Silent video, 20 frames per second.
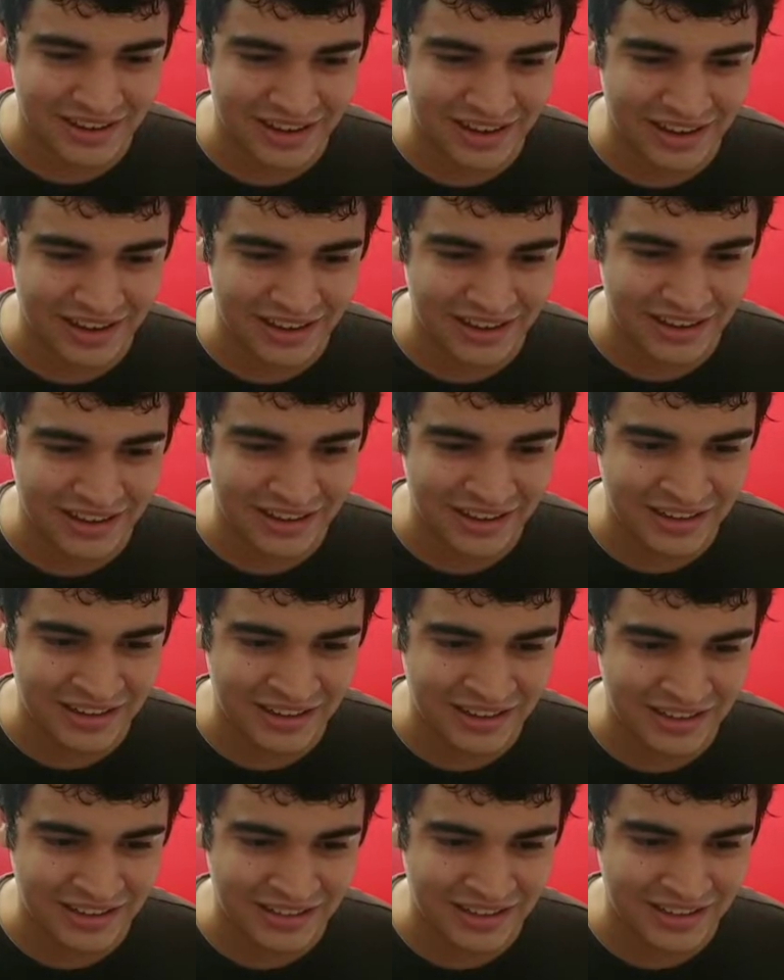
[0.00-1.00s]

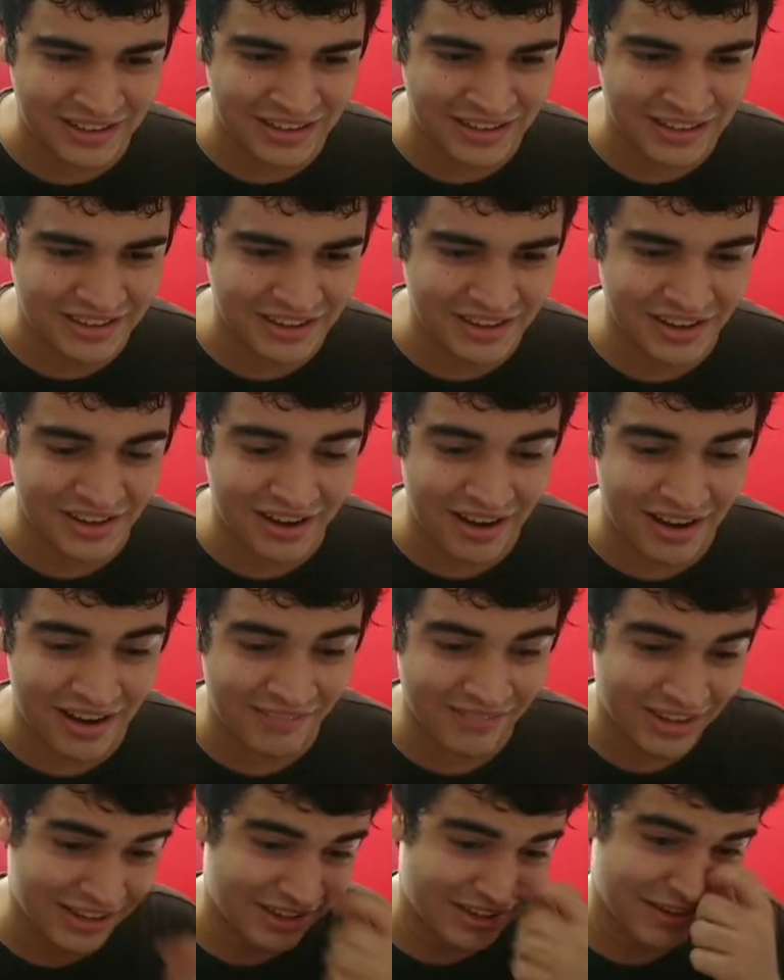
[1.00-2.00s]
Anything here? I'm
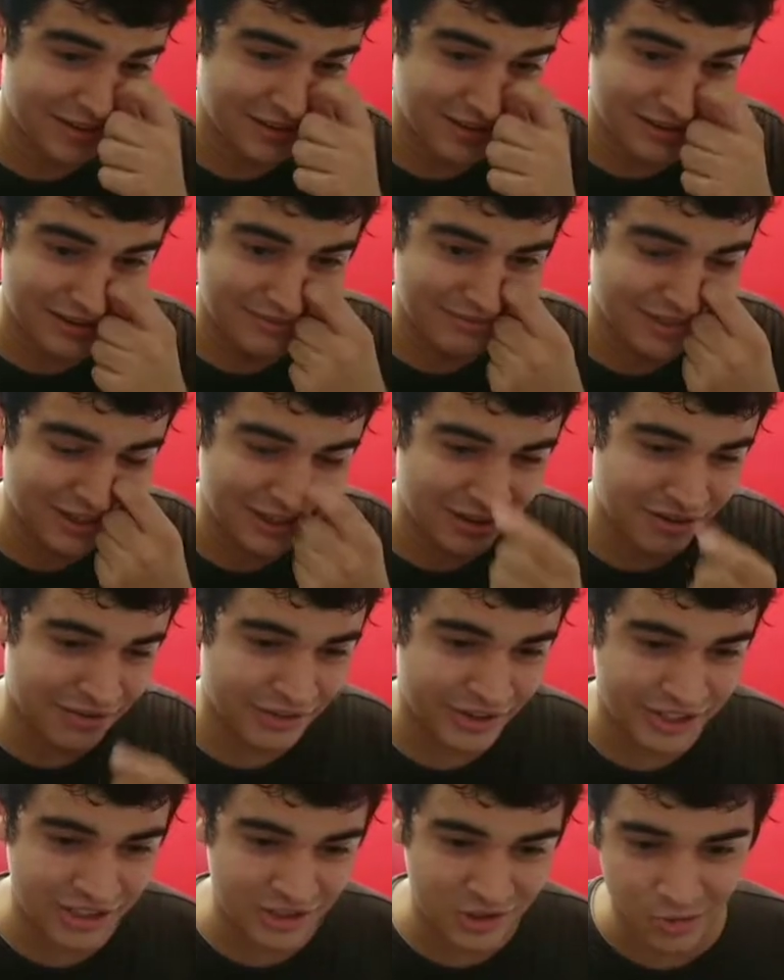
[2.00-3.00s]
not gonna
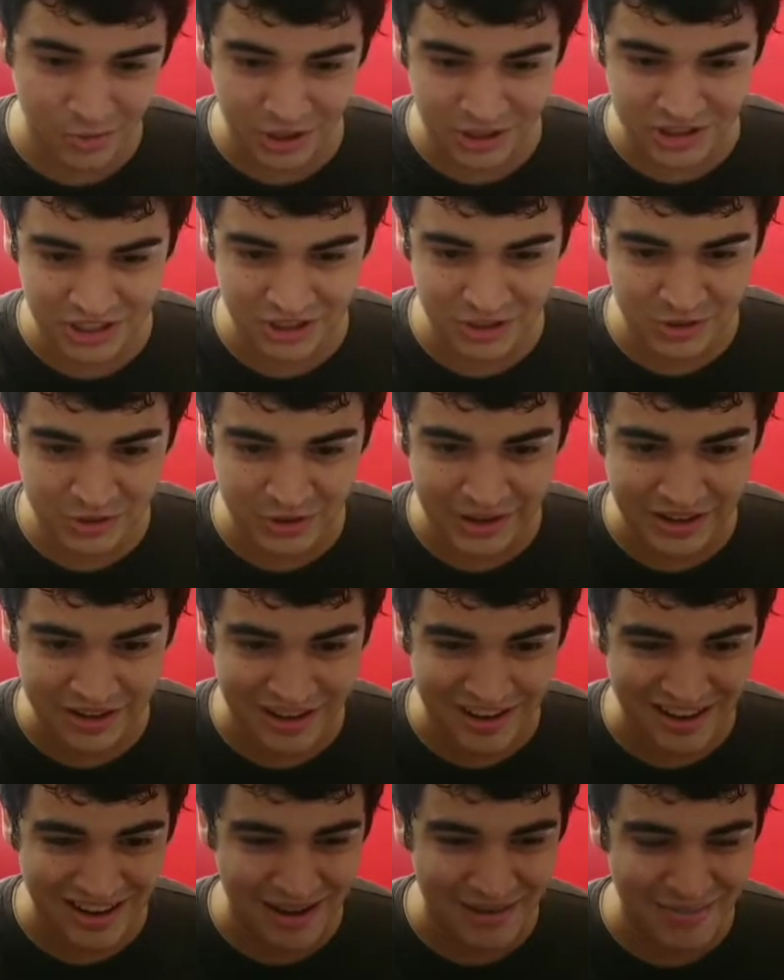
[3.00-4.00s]
read too much into it.
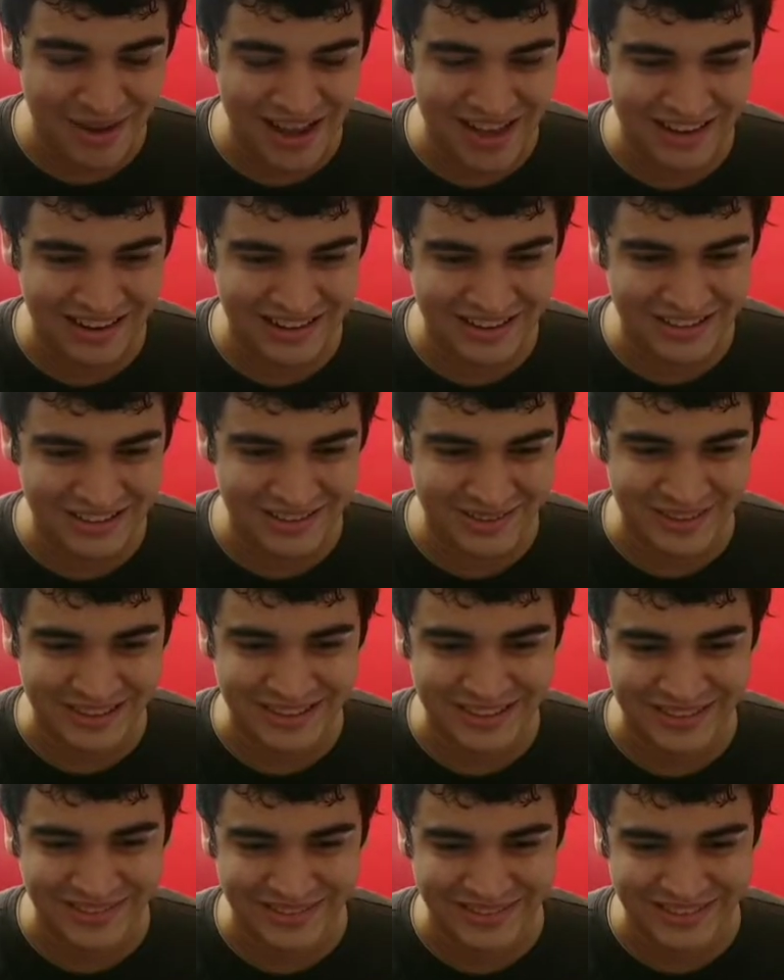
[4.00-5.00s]
Oh man, Electromite's
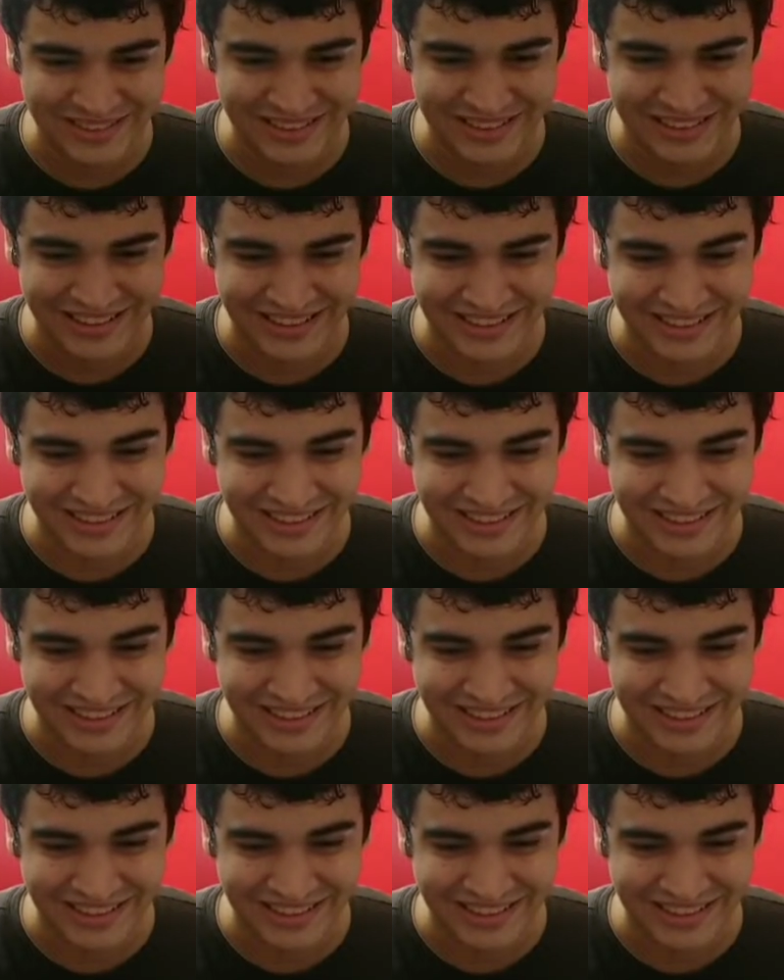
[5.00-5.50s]
still there.